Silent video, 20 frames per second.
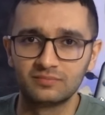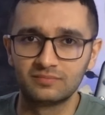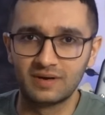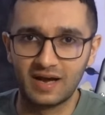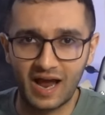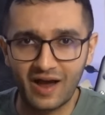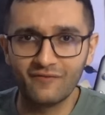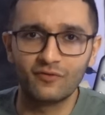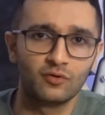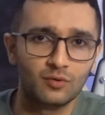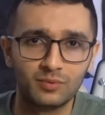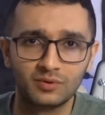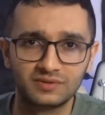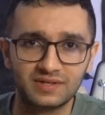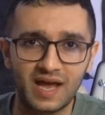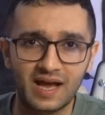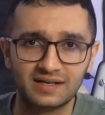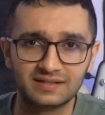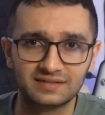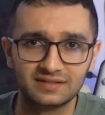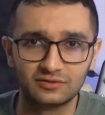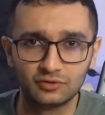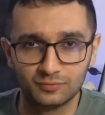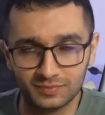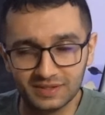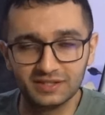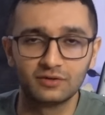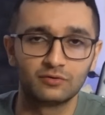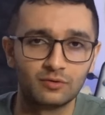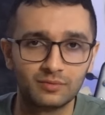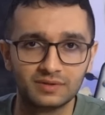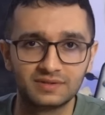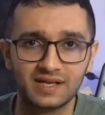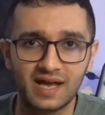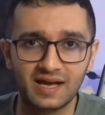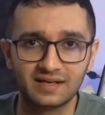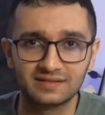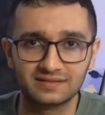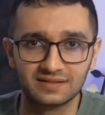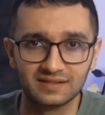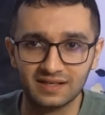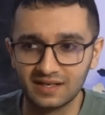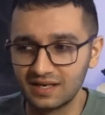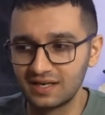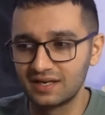have a robotaxi, to be in a robotaxi,